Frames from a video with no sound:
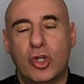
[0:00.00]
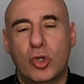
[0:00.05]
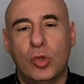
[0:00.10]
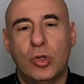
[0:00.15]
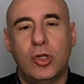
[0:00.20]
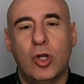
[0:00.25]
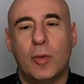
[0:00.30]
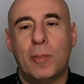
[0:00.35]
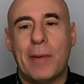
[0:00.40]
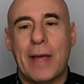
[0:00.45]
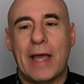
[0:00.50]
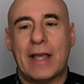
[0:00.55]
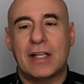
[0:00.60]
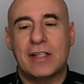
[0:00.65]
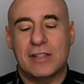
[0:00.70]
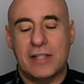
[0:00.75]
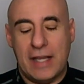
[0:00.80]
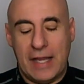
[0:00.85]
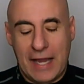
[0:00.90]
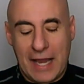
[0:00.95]
you look back
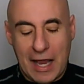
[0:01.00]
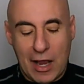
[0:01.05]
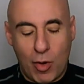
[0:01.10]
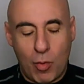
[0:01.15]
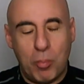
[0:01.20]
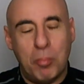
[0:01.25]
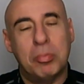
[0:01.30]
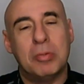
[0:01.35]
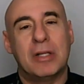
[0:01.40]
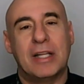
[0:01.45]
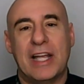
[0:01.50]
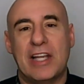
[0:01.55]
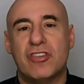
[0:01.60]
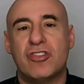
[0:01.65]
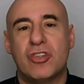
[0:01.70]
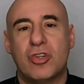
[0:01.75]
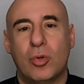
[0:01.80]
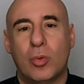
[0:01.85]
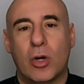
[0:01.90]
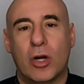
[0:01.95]
and say how
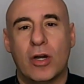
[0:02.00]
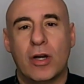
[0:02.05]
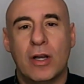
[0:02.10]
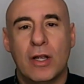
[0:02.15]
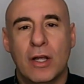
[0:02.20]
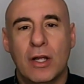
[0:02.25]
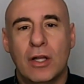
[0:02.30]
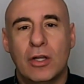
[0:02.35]
blessed you were